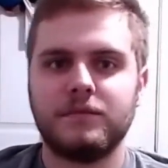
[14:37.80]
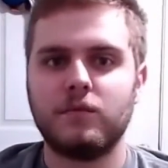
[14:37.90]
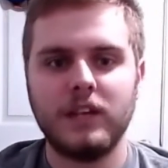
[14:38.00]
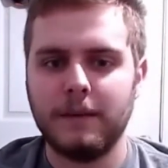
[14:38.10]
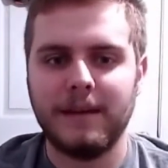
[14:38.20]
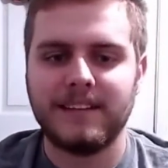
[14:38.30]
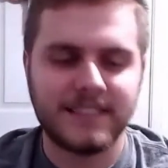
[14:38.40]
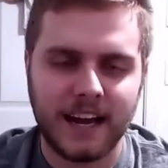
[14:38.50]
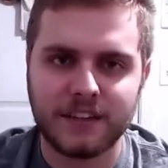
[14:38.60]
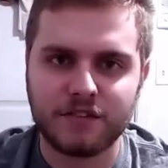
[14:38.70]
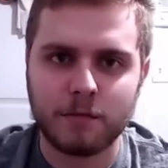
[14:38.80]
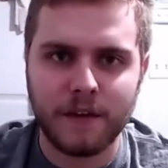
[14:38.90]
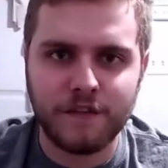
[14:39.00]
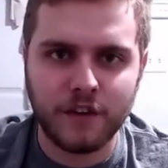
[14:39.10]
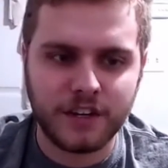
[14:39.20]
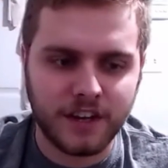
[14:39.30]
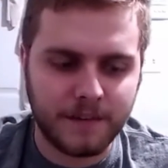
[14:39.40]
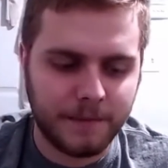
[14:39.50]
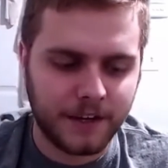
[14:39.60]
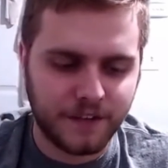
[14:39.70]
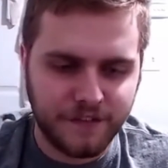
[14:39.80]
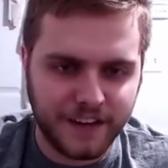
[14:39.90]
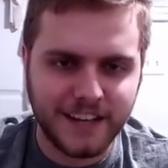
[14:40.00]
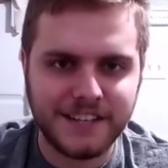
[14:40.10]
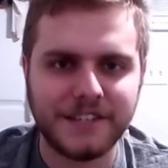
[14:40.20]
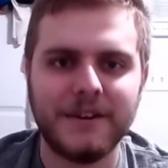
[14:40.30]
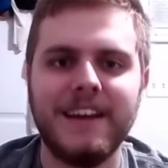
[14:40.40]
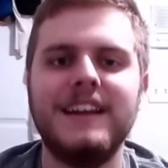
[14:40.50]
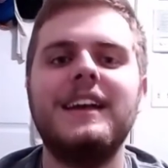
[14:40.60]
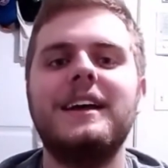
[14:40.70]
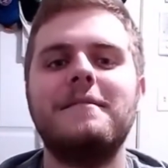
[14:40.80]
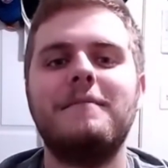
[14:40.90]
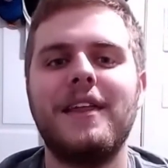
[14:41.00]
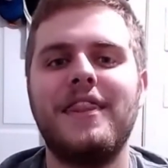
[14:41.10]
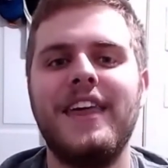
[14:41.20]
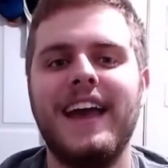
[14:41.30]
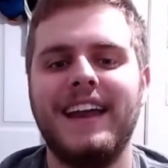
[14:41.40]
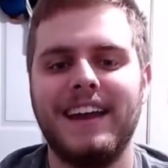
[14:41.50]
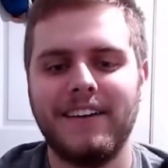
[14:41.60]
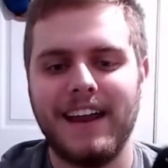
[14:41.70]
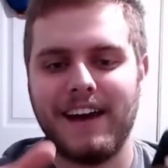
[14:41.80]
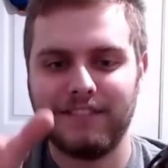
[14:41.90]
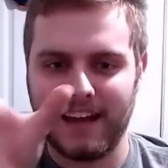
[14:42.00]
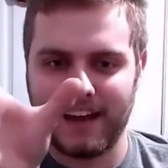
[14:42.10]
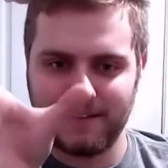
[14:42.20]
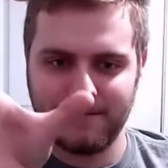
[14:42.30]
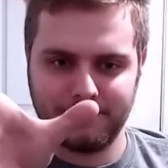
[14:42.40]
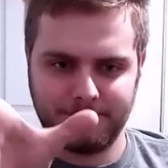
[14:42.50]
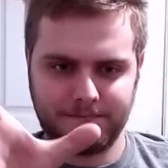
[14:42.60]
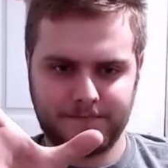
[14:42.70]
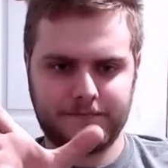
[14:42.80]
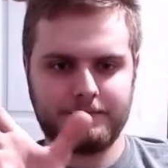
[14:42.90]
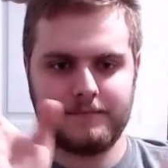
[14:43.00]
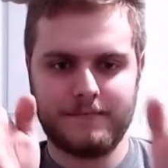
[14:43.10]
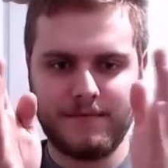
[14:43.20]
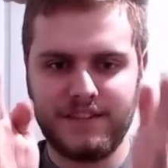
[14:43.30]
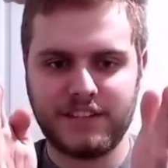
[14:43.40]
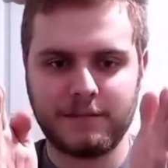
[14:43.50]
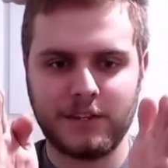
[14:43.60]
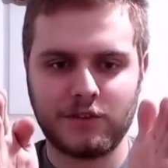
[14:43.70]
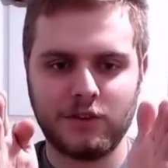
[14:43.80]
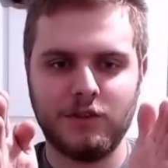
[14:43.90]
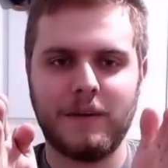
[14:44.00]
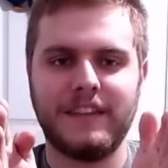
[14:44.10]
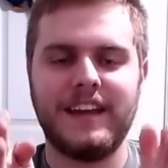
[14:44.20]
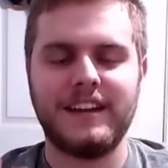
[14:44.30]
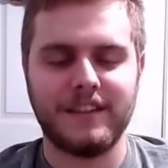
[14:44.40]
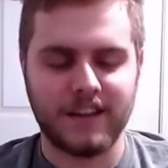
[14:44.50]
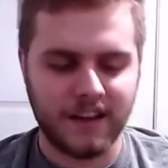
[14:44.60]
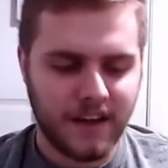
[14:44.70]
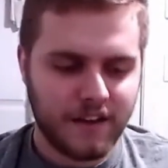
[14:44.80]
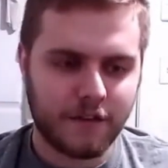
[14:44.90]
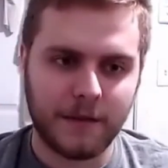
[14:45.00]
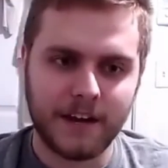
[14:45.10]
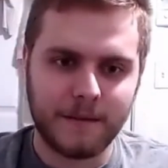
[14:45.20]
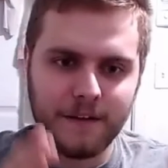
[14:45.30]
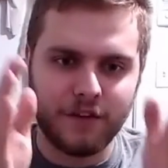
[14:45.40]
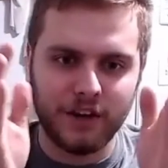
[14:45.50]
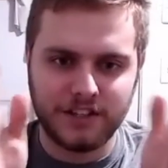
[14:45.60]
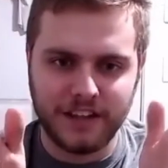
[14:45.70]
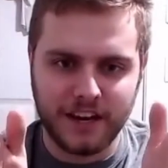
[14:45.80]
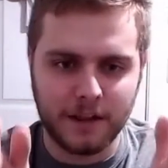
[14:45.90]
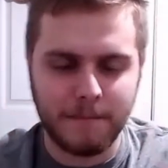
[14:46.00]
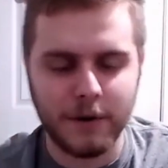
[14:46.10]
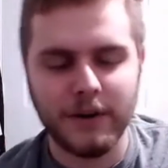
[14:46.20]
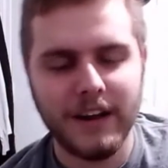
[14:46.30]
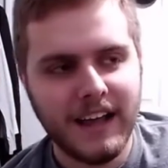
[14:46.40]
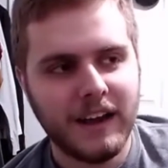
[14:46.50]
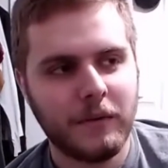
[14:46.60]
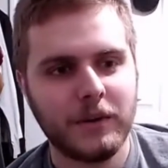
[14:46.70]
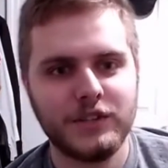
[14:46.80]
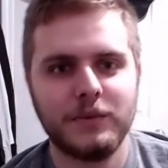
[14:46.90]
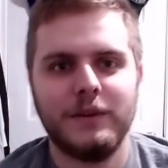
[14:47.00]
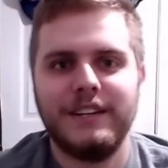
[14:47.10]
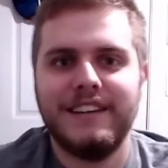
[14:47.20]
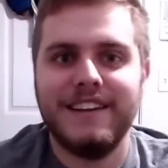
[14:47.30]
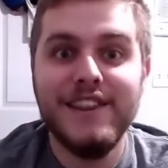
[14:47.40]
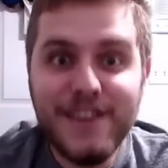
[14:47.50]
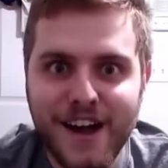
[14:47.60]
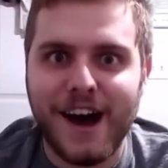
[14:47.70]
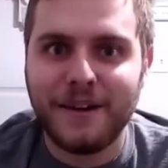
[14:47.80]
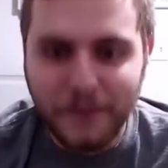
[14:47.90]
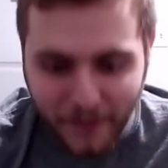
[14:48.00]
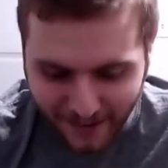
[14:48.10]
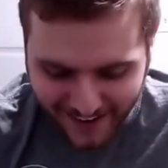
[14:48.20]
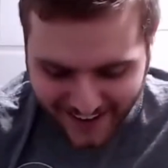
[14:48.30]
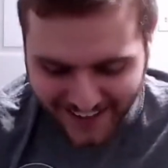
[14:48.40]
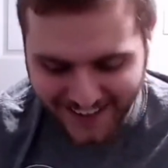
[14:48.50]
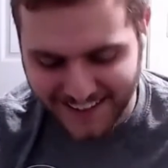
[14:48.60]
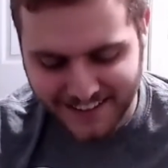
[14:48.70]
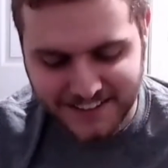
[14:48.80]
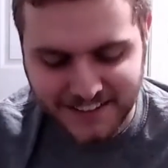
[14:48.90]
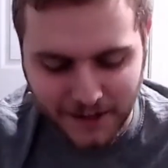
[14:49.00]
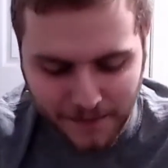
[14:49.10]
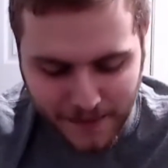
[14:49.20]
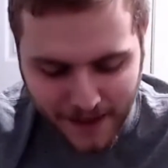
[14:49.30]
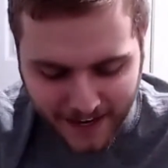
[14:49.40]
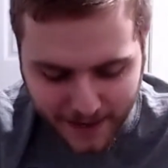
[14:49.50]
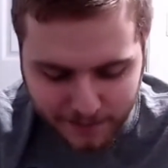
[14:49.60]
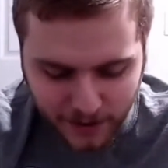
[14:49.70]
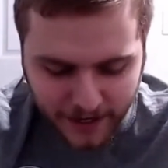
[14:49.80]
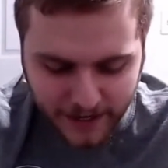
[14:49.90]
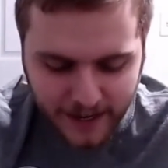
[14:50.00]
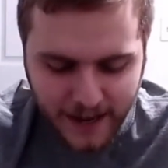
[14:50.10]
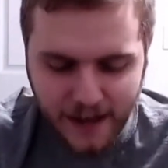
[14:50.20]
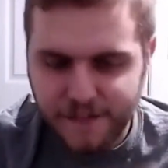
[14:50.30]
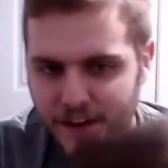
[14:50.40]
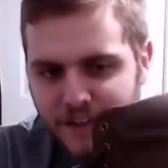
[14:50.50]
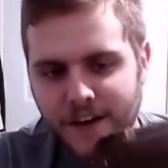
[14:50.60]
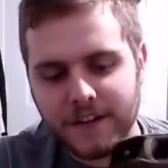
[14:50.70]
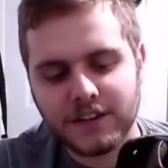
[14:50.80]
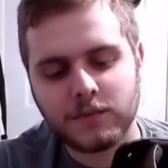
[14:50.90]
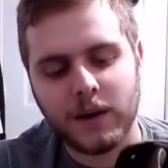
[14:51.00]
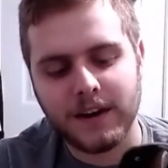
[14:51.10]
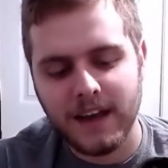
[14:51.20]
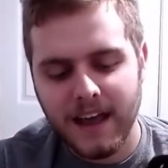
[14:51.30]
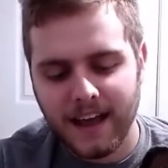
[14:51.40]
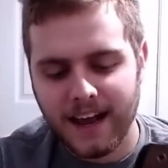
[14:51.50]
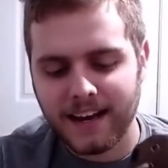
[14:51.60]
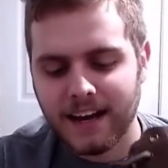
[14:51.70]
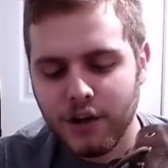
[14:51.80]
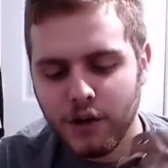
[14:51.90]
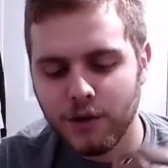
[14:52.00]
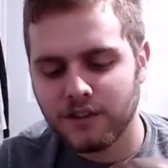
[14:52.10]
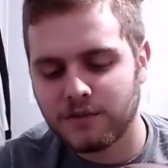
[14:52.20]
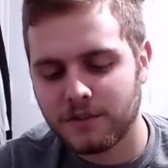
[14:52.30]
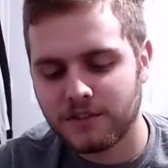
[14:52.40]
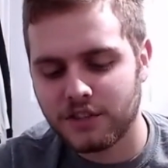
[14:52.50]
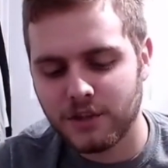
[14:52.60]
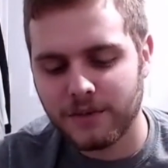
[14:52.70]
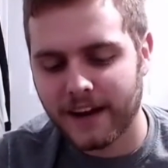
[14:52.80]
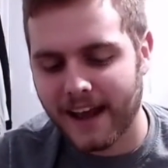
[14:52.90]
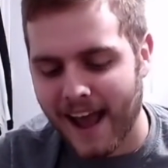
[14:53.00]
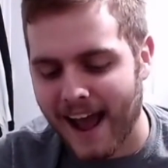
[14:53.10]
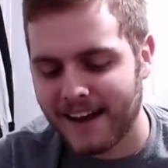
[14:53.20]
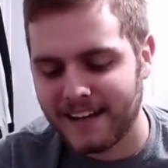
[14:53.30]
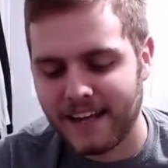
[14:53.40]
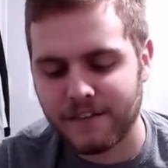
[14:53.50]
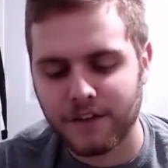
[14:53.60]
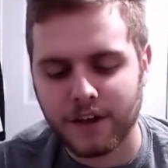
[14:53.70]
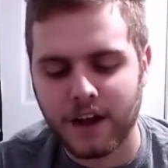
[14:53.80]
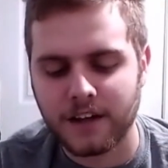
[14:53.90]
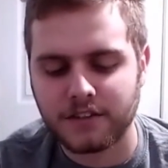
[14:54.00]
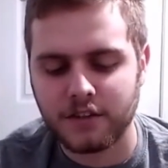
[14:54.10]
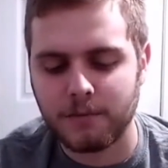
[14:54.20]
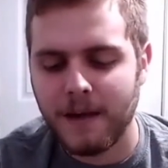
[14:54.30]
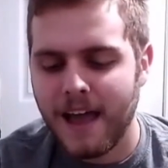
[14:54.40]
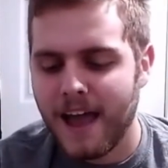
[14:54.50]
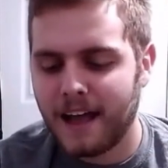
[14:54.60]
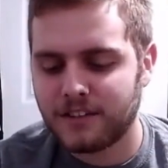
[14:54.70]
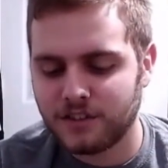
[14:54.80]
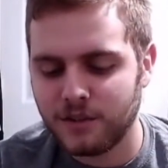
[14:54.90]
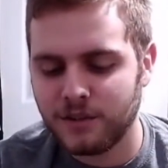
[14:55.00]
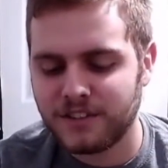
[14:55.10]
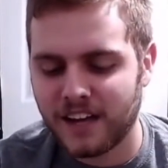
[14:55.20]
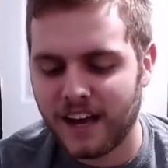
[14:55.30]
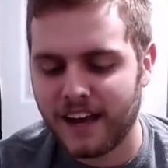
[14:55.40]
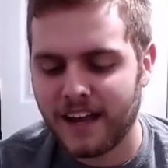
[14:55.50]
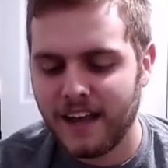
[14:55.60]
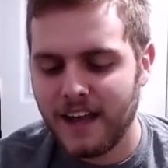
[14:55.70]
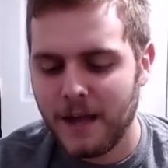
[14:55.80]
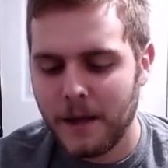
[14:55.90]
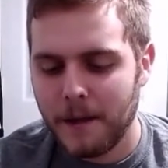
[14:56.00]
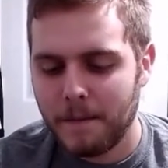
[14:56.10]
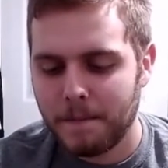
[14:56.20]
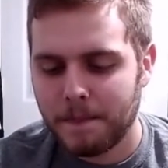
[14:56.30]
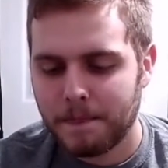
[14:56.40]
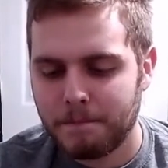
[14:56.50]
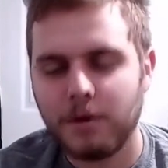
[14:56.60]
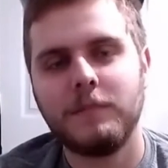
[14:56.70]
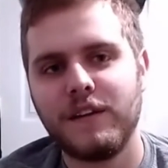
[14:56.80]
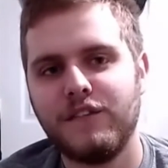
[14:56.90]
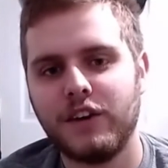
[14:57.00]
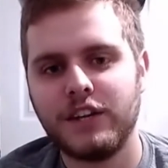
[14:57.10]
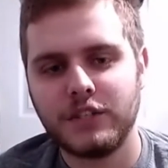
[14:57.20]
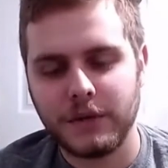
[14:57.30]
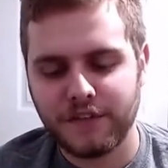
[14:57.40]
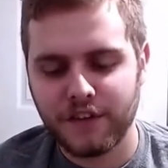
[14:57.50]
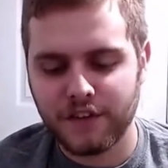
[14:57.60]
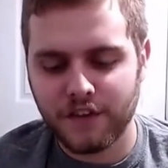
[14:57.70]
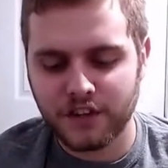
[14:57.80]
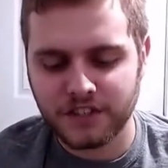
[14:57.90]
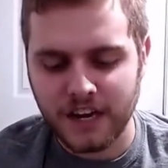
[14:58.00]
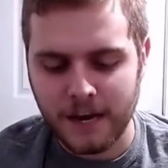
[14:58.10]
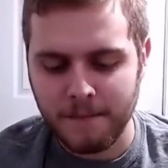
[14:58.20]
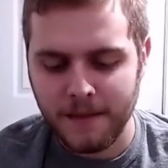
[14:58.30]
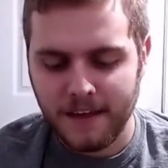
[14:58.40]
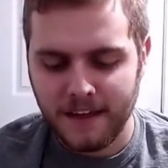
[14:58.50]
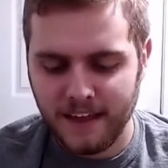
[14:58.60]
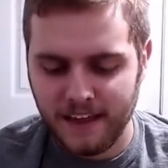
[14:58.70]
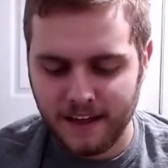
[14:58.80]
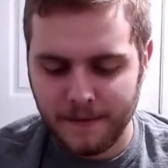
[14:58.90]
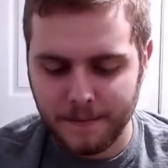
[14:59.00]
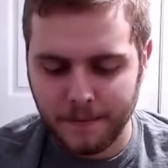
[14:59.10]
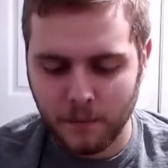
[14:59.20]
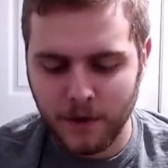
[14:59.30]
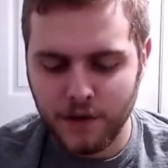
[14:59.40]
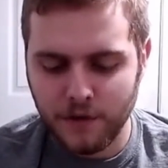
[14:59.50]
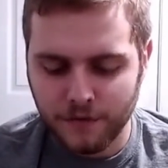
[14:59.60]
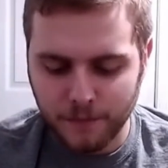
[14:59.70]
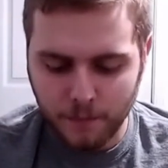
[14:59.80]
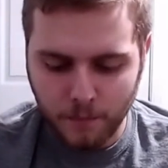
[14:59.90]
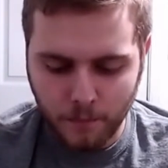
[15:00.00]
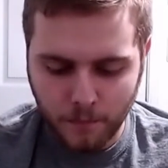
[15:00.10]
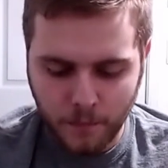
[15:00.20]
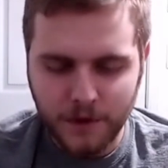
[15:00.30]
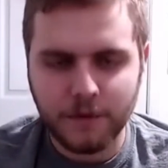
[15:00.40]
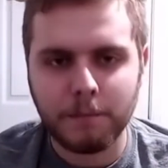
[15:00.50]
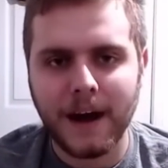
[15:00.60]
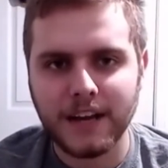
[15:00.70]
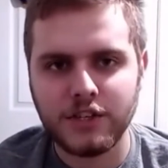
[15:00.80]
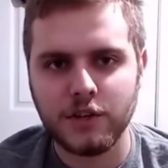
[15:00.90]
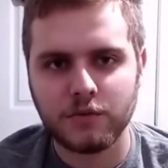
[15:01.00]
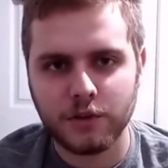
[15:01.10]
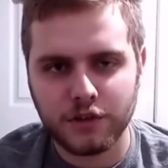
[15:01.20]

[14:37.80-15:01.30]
really big size for my foot to be able to fit into it, but then I would have like this much room on the end of from the end of my foot to the end of the boot, which would not work. So I kept looking. I finally found this one, and I knew this was the shoe that I had to get for the costume as soon as I put my foot into it for the first time. When you buy shoes, when